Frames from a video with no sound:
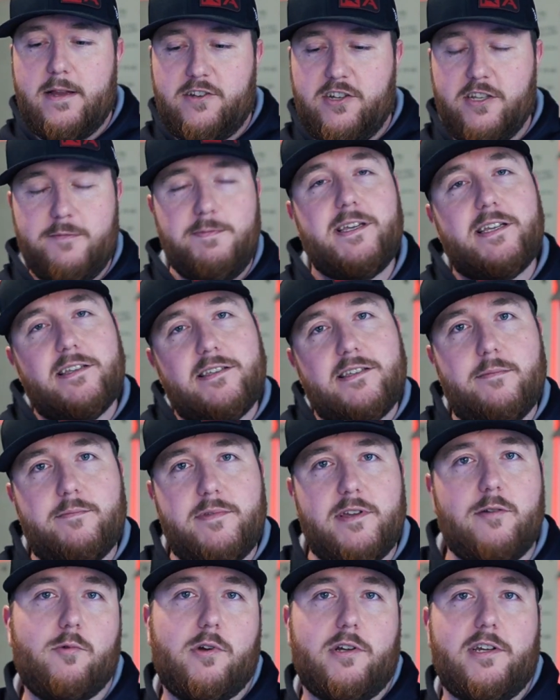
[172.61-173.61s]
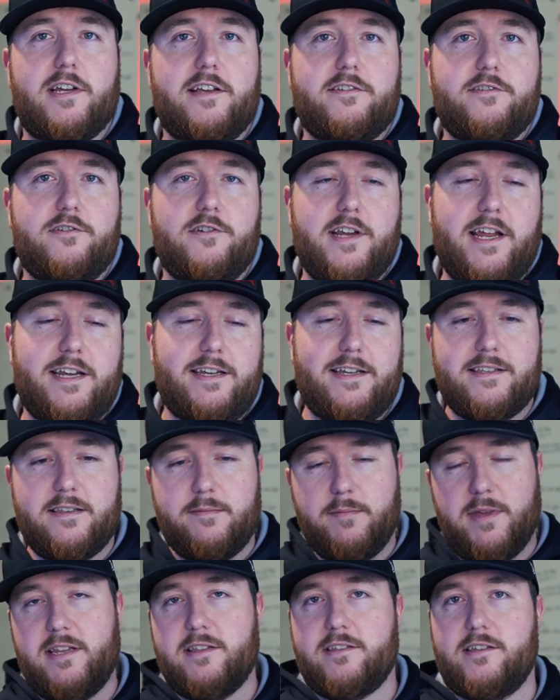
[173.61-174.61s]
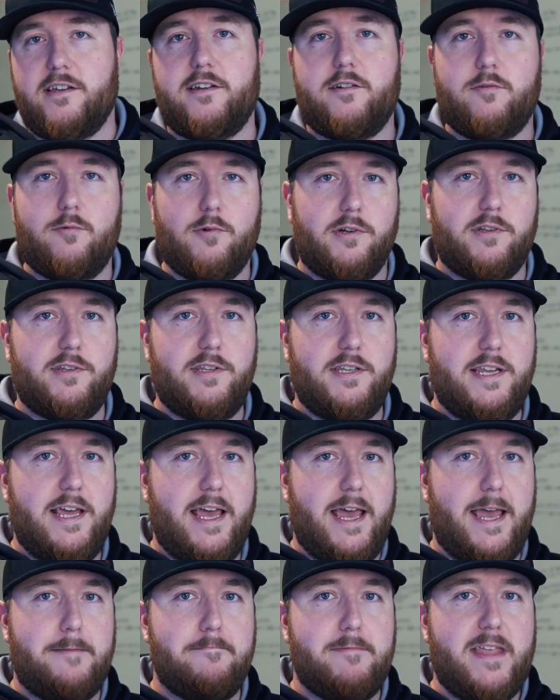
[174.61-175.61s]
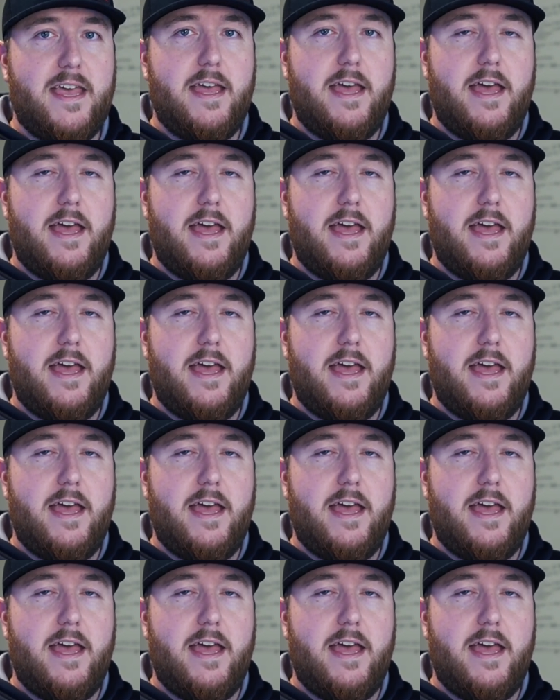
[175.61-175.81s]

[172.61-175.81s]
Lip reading: just because something worked yesterday doesn't mean it's going to work today.